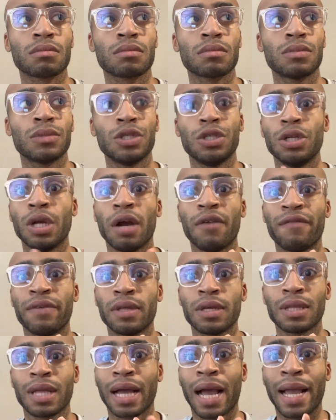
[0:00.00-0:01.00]

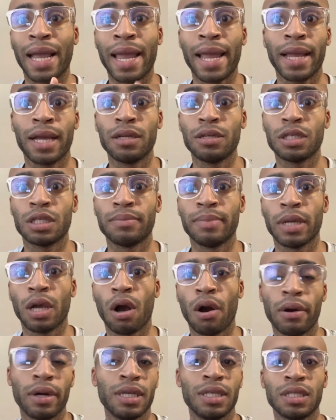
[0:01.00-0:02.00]
feeling like I can't just be
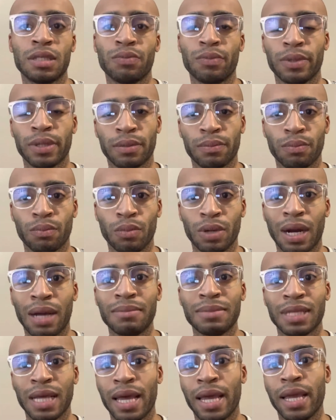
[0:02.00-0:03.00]
honest with what
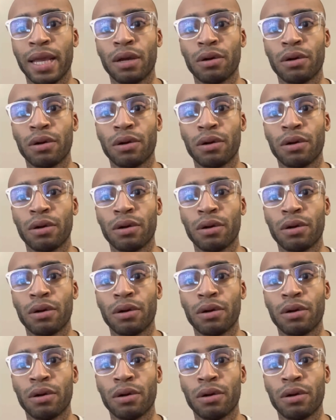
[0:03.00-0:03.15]
I'm saying,